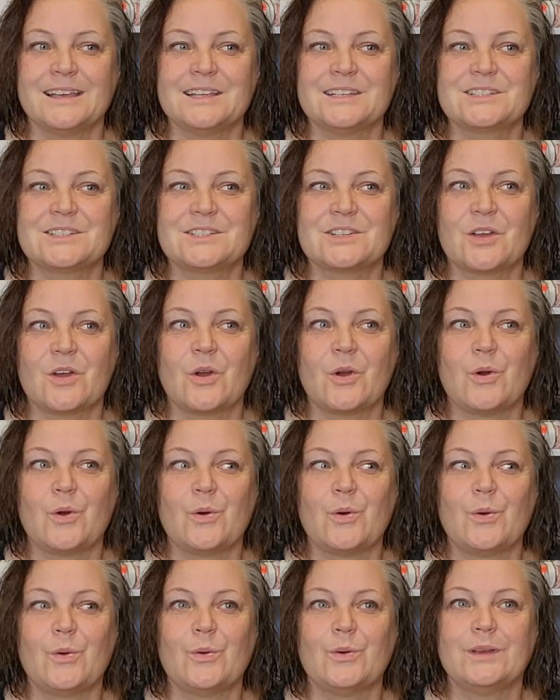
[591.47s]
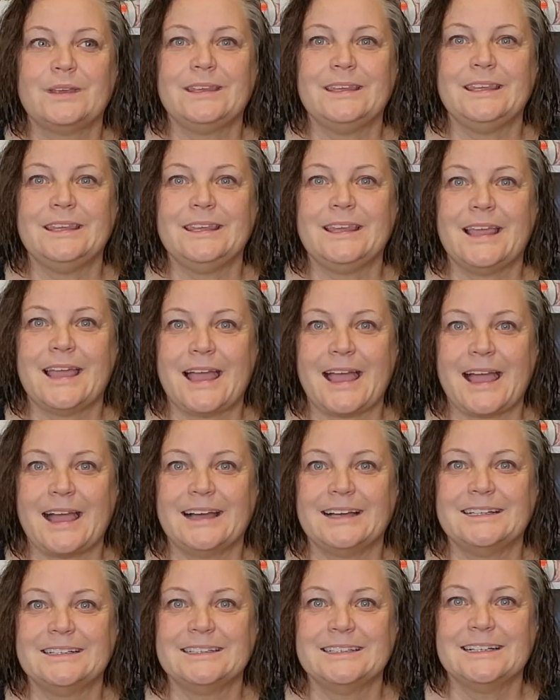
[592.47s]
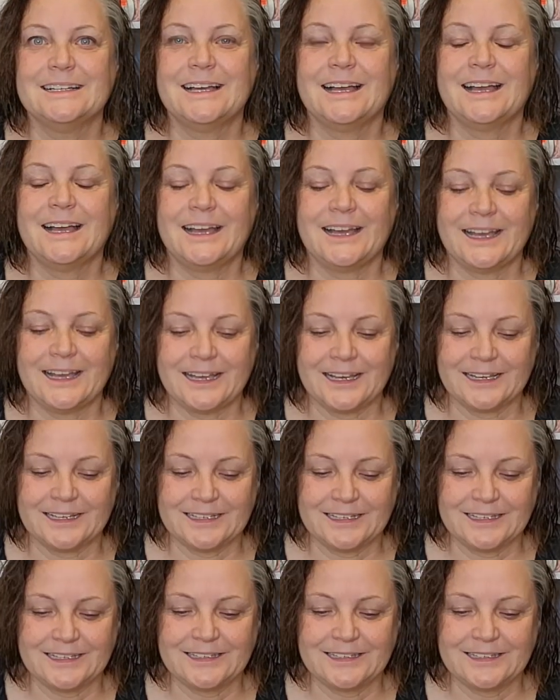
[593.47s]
So yeah,